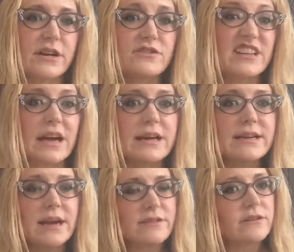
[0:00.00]
interesting.
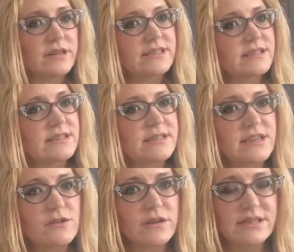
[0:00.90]
Another instance that
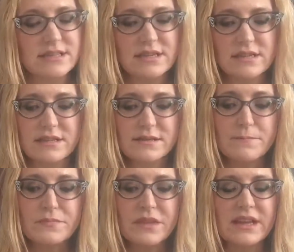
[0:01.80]
you can see this
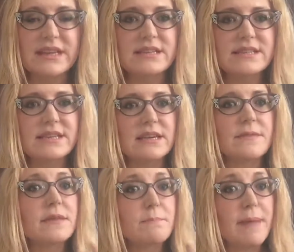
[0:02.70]
is
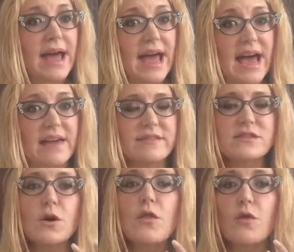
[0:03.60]
in the
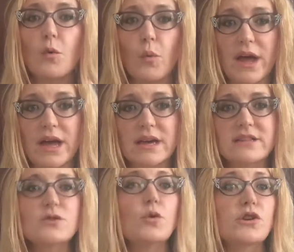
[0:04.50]
paths, the
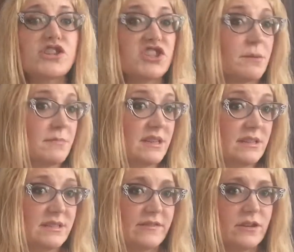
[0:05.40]
ways, or
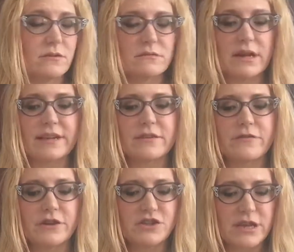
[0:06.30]
chemins, if you like the
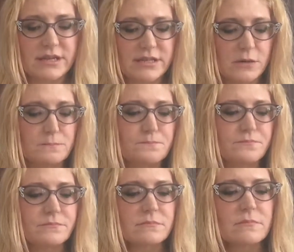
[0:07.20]
French deck. So,
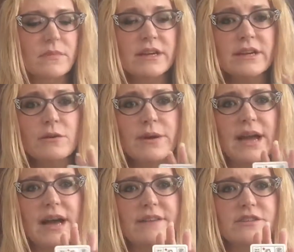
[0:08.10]
here we
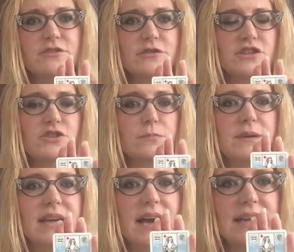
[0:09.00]
have the traditional
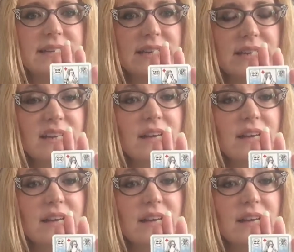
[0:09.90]
Piatnik,